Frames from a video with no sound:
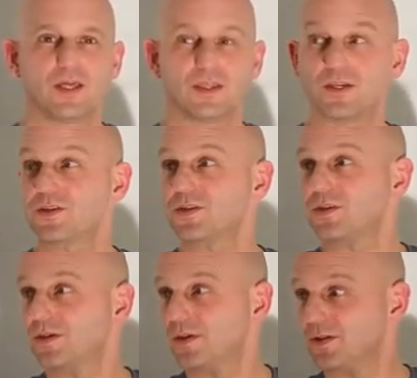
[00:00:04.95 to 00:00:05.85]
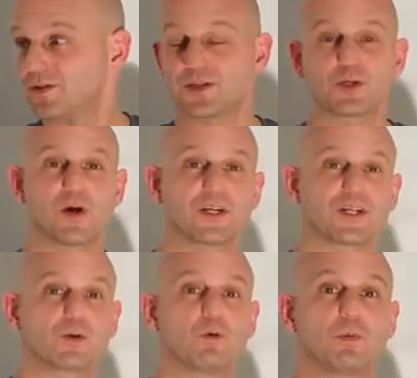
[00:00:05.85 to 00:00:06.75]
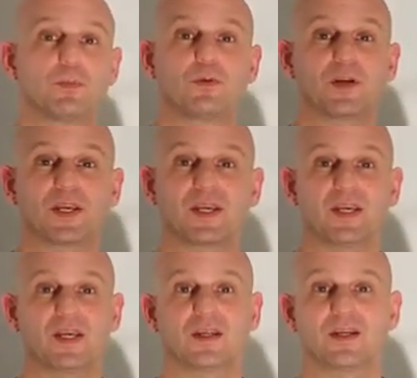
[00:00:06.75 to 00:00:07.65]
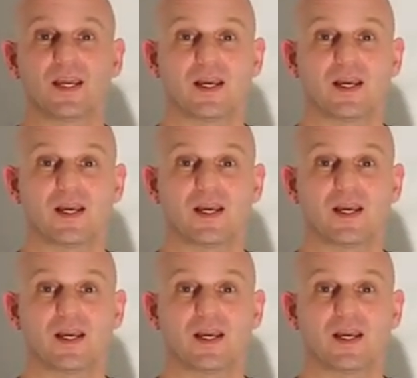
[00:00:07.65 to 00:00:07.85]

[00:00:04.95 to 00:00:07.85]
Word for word: In this situation, we'll be putting in